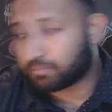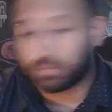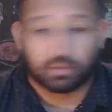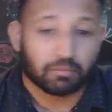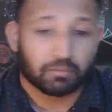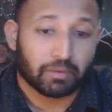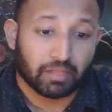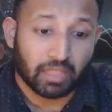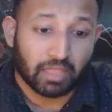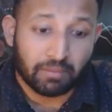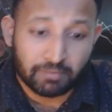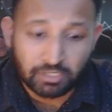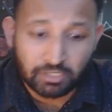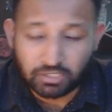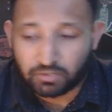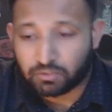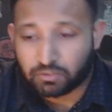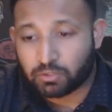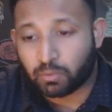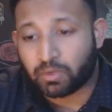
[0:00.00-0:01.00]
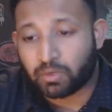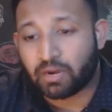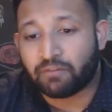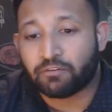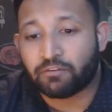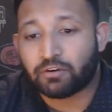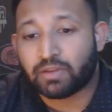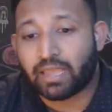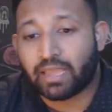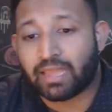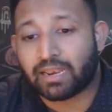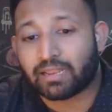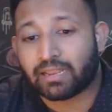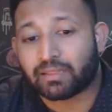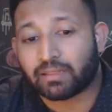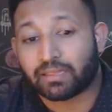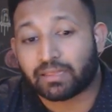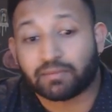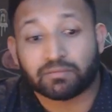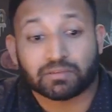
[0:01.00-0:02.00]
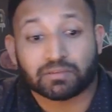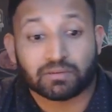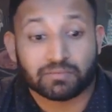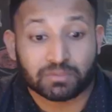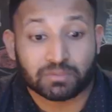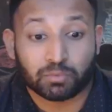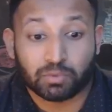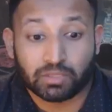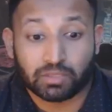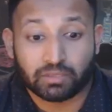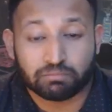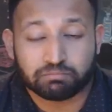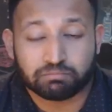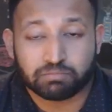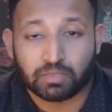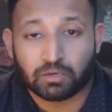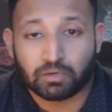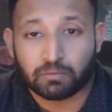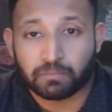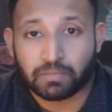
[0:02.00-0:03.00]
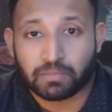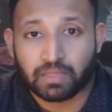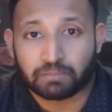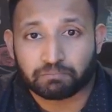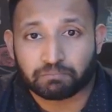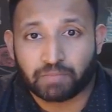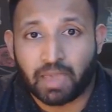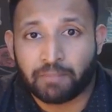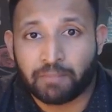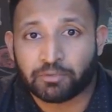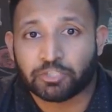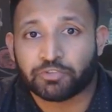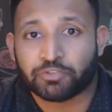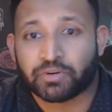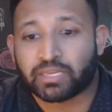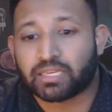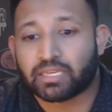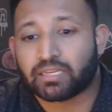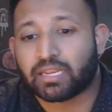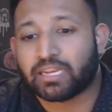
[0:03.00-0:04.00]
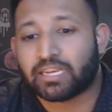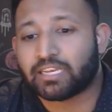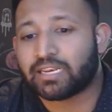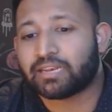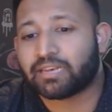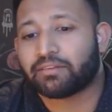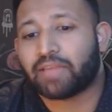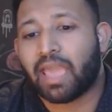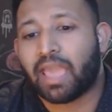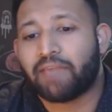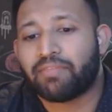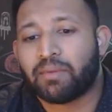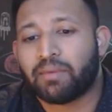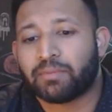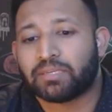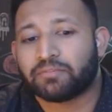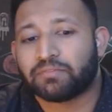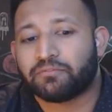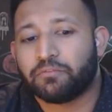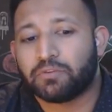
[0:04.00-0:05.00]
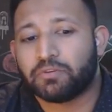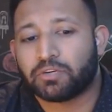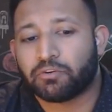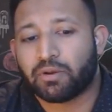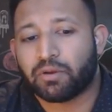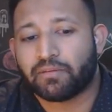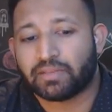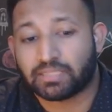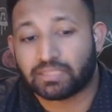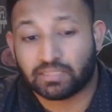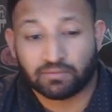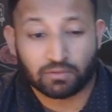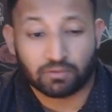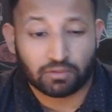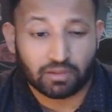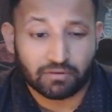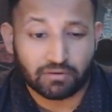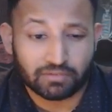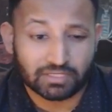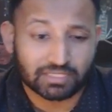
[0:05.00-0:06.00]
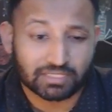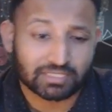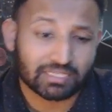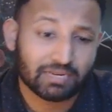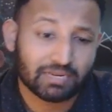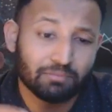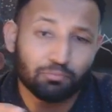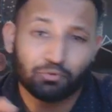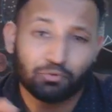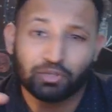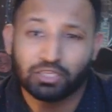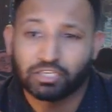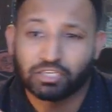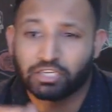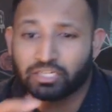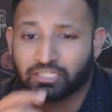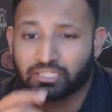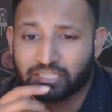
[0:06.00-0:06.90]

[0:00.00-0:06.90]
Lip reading: lemon juice or whatever, and I was really happy to drink it. I didn't have that many food cravings, even though there was some really good